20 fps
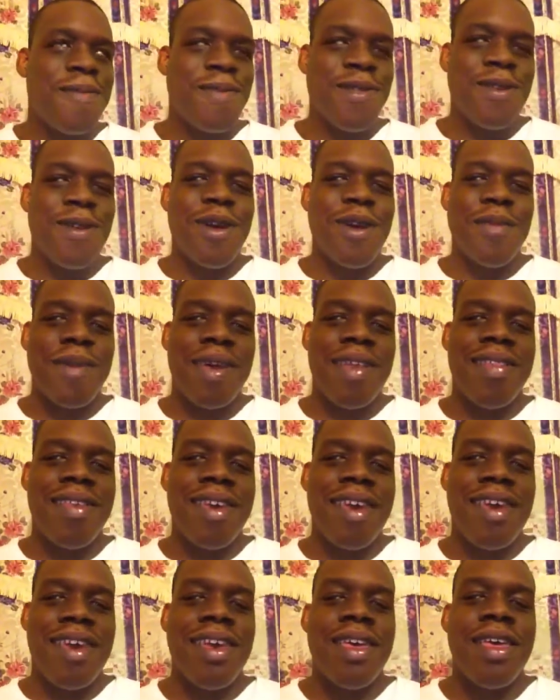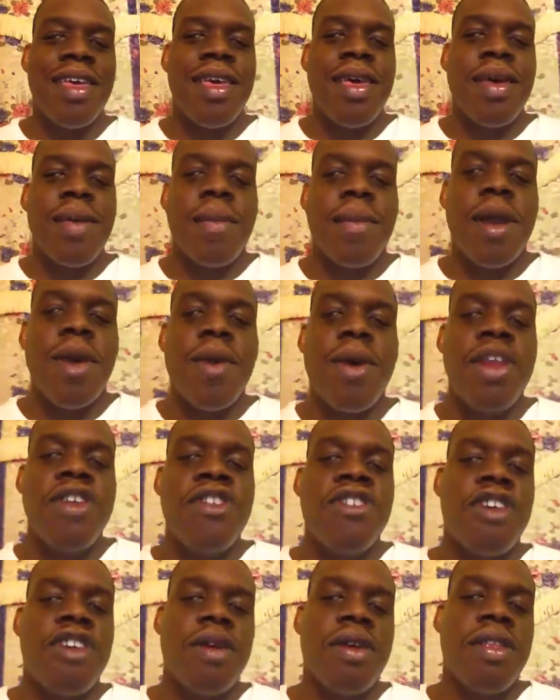during my day. But I want to
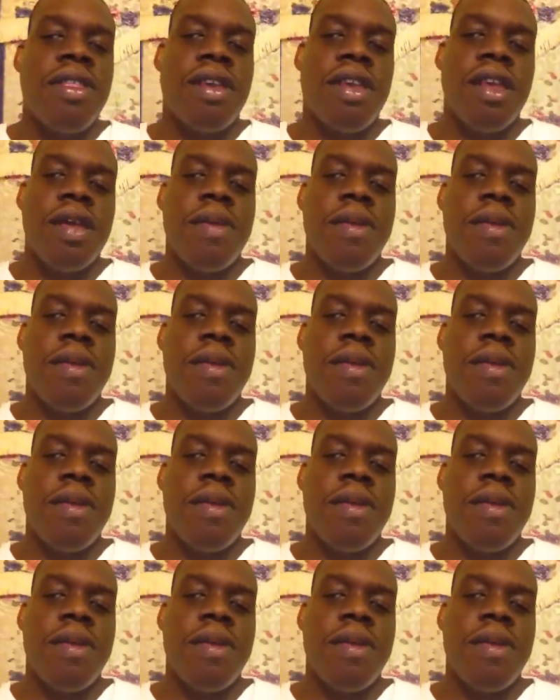share it today